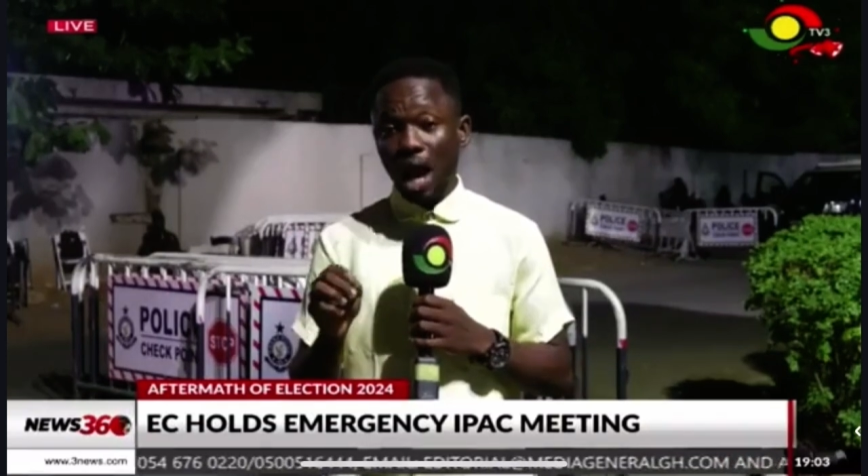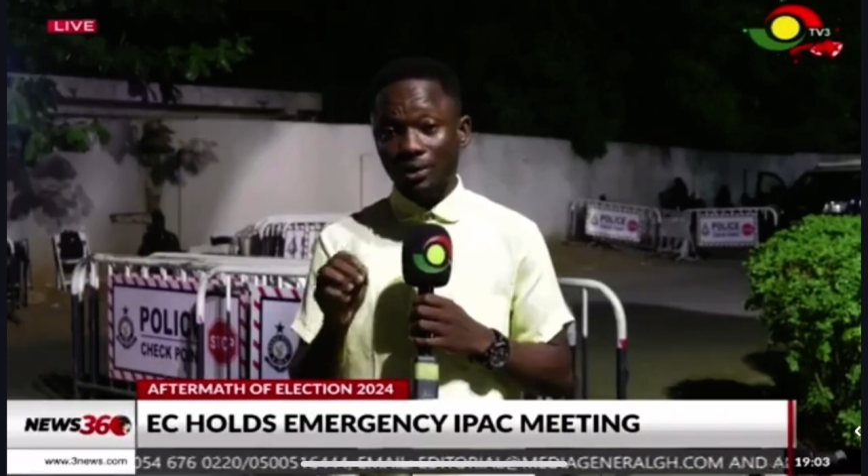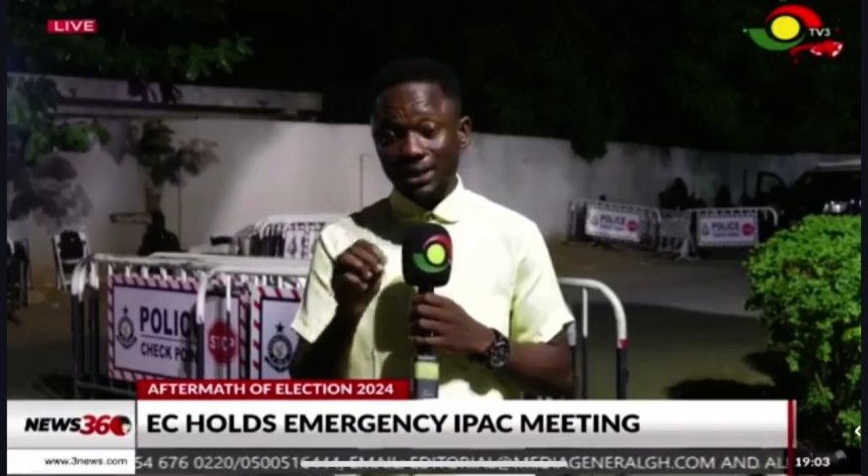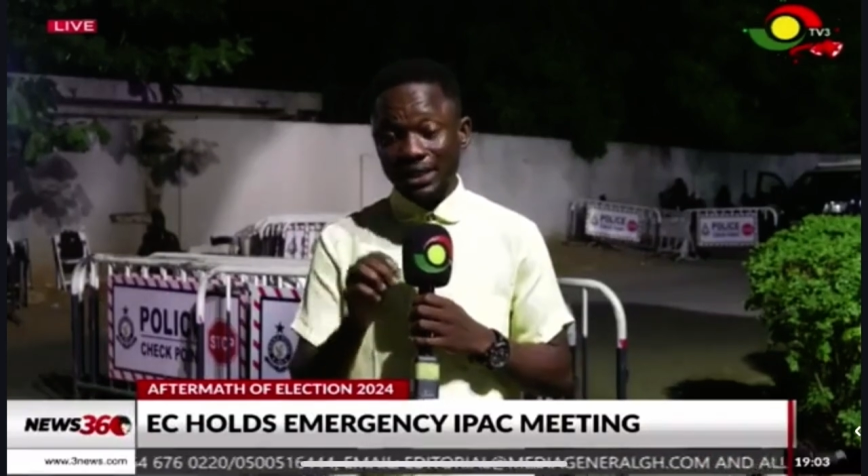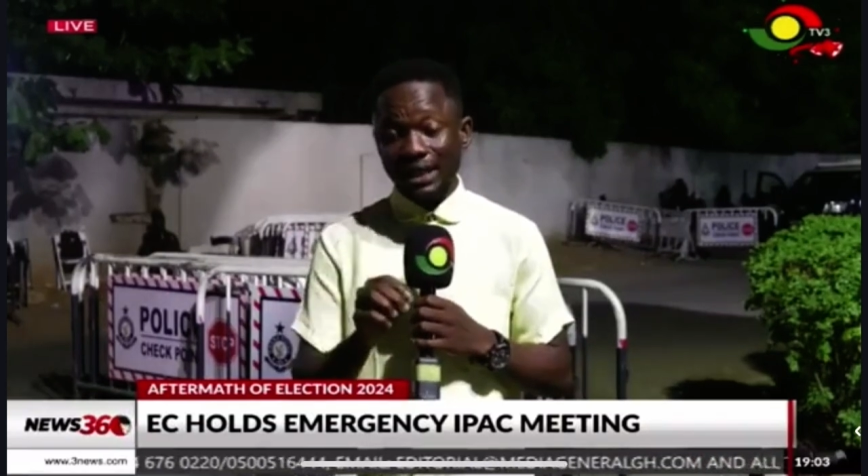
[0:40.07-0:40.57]

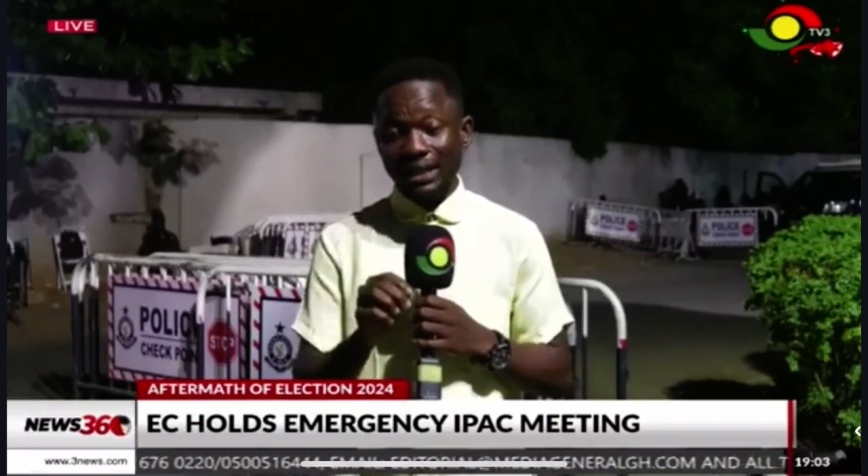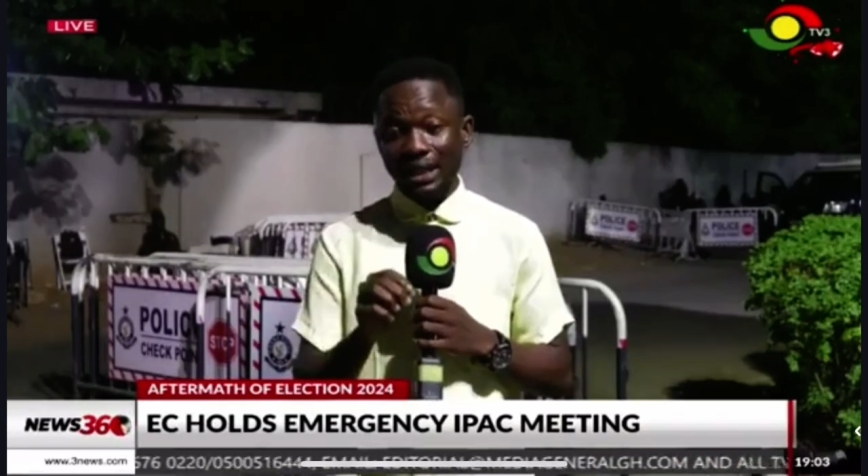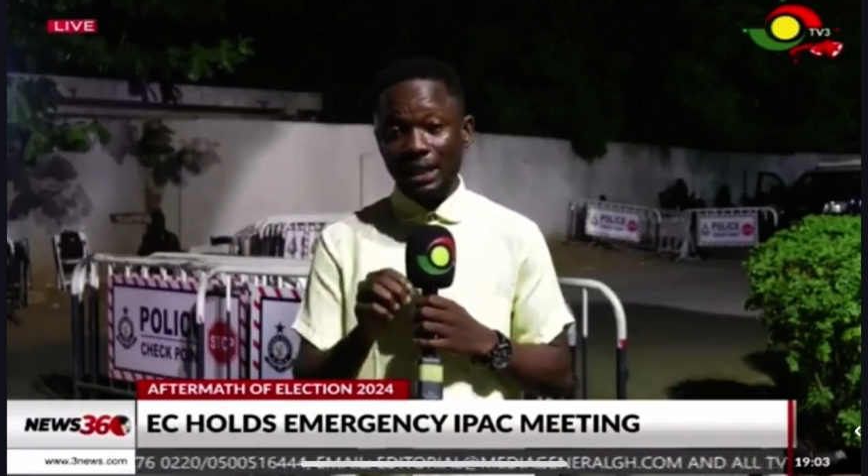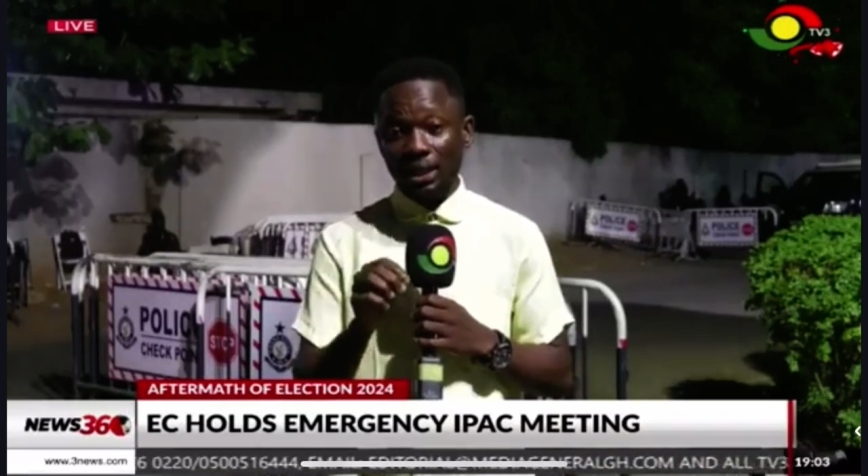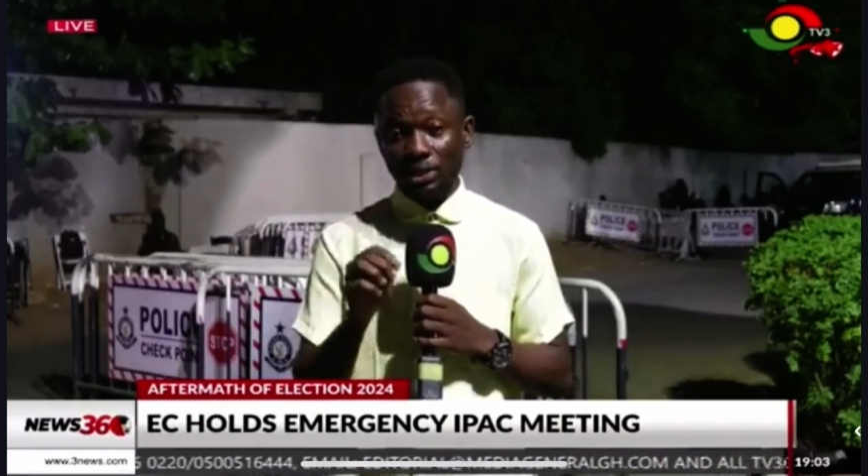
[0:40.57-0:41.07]

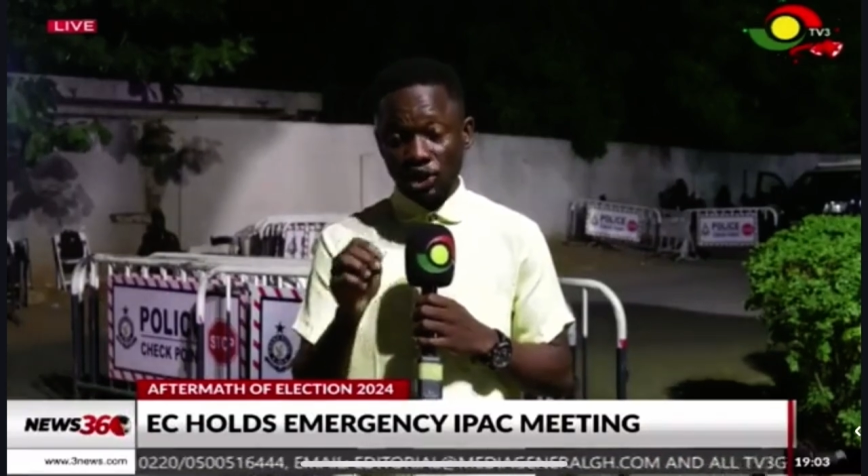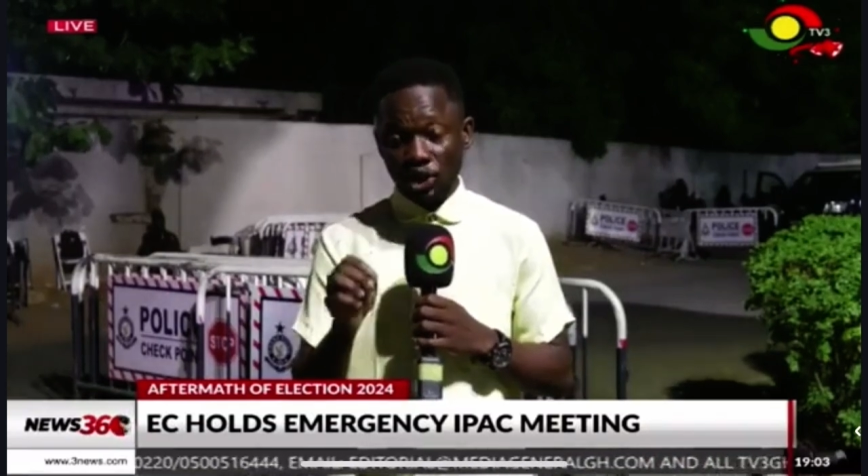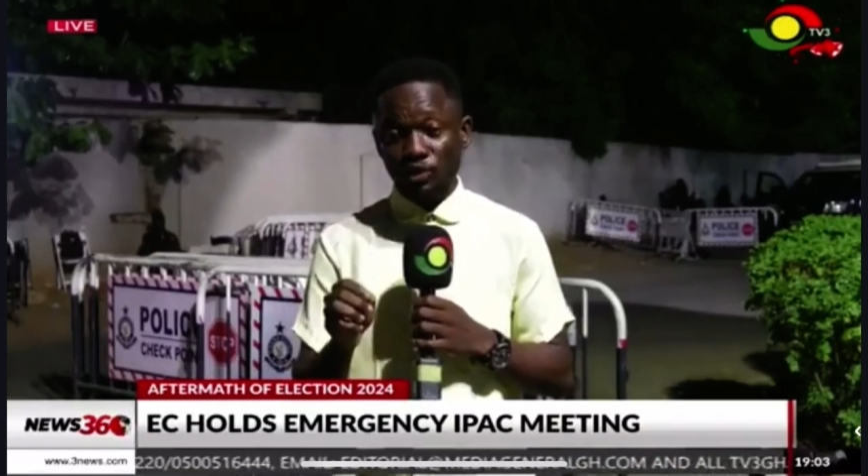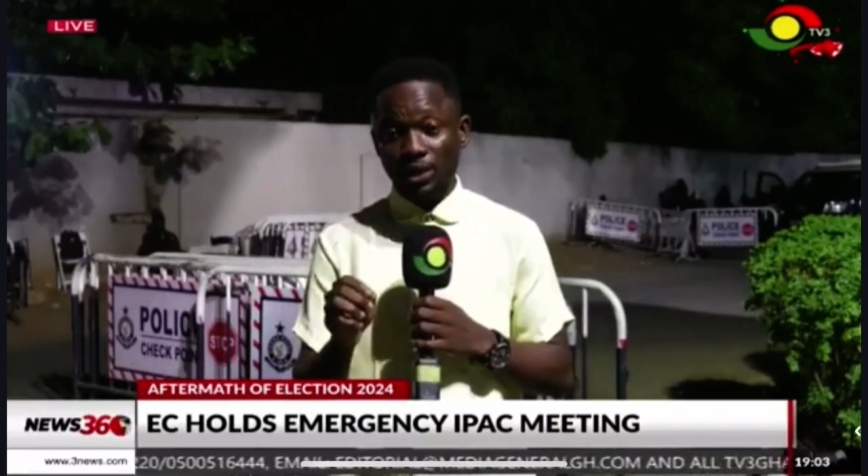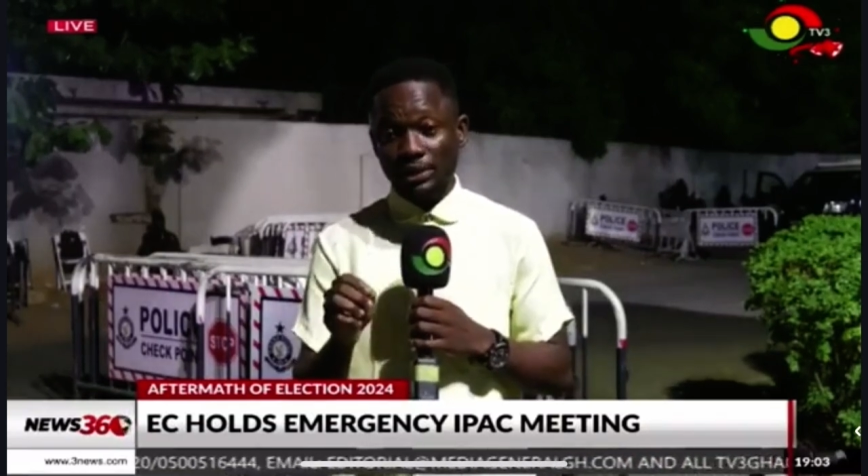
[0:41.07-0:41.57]
outstanding
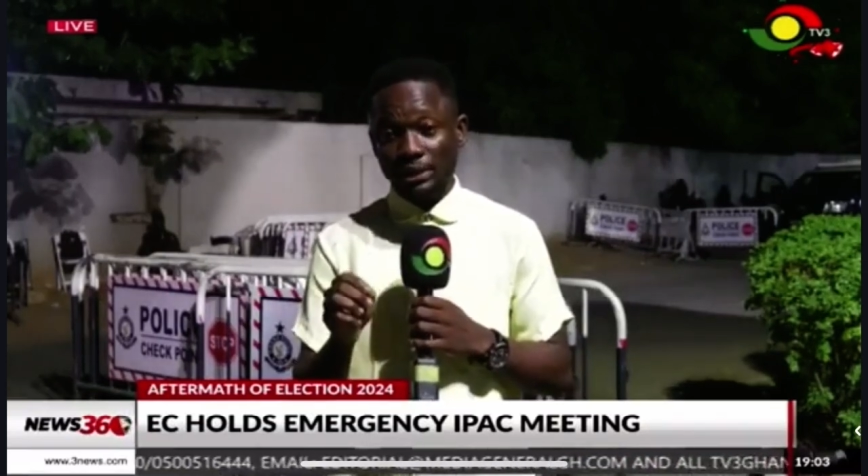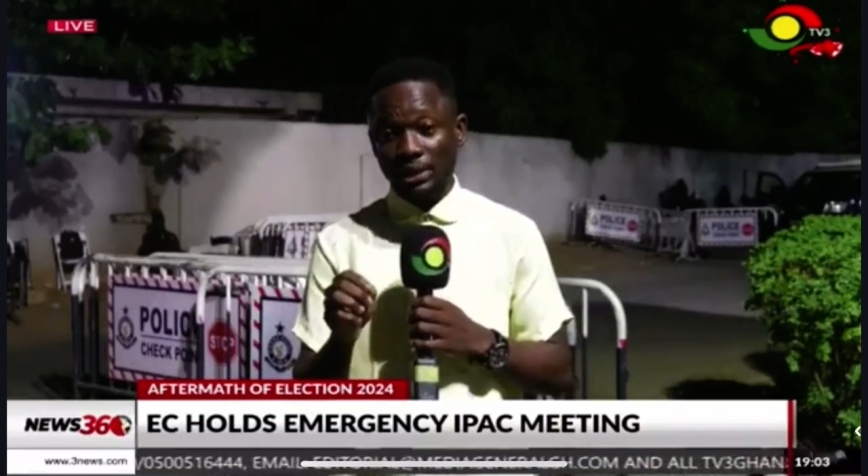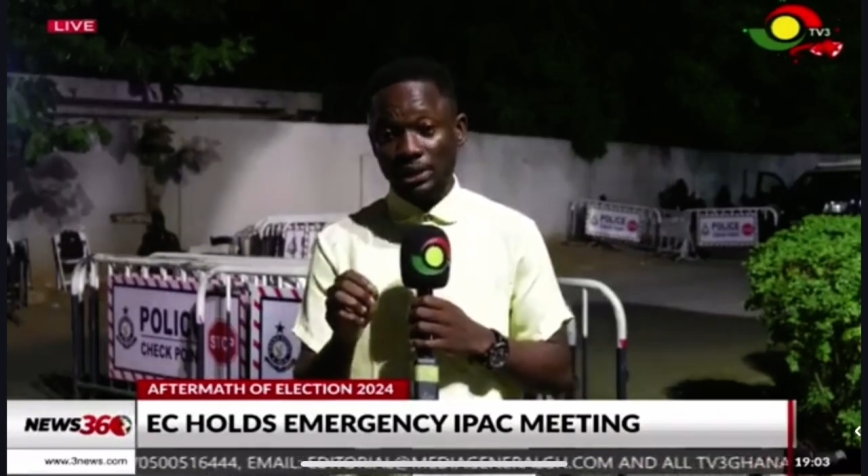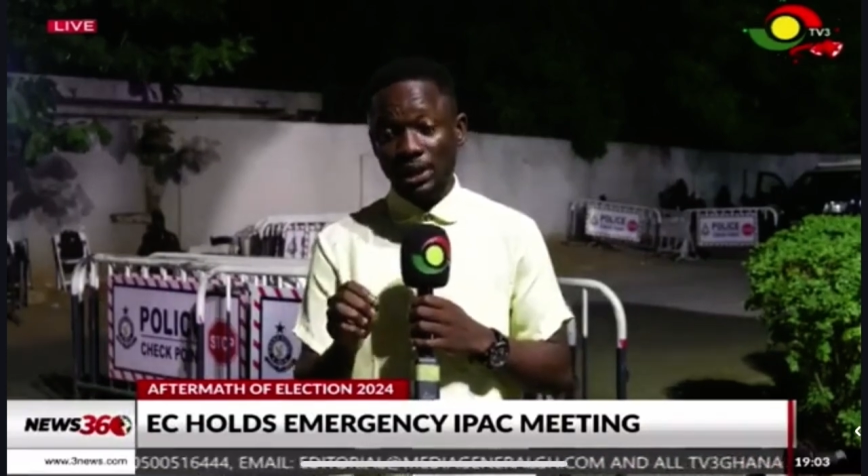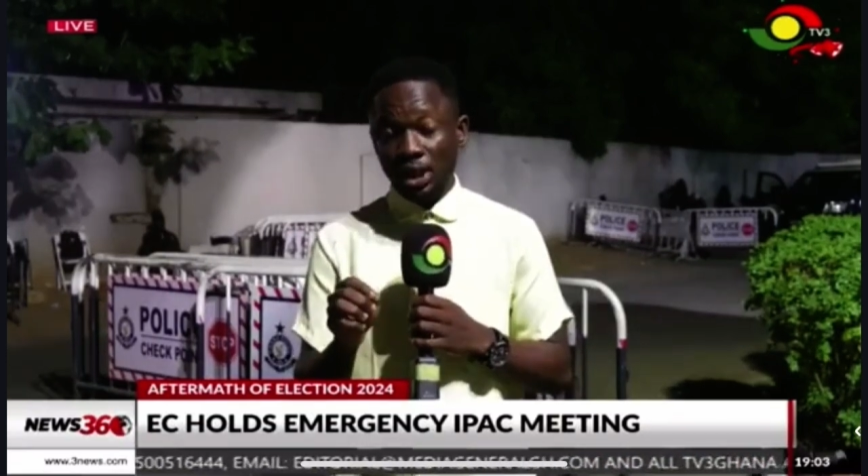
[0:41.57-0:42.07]

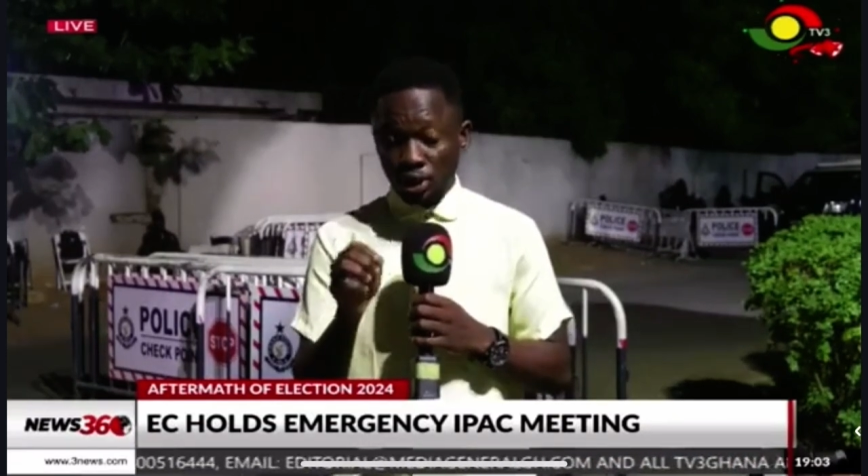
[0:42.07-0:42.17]
constituencies,